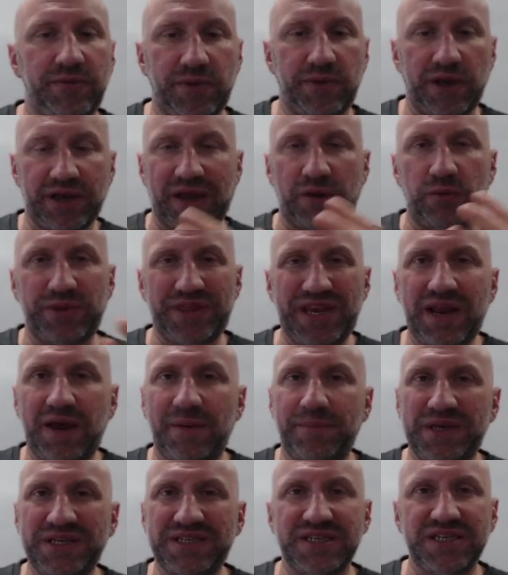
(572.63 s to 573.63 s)
Okay, within our
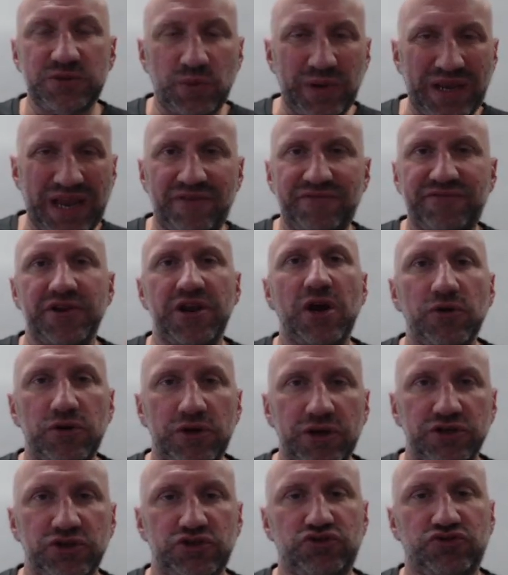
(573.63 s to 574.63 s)
business, we have no
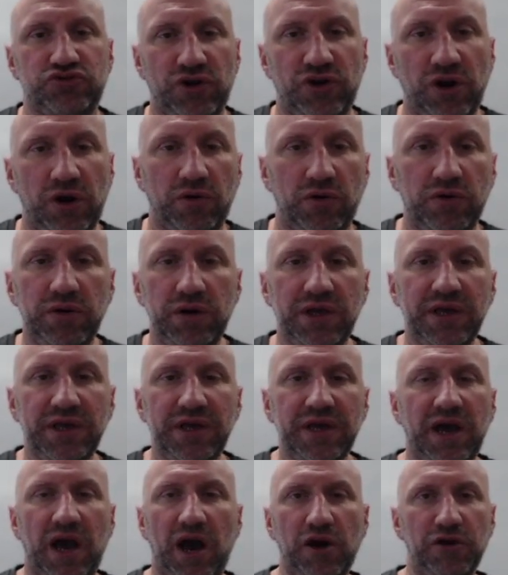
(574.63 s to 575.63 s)
control
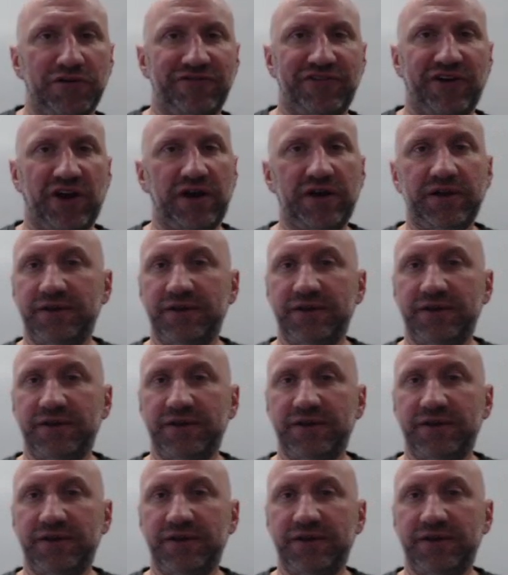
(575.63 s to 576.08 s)
over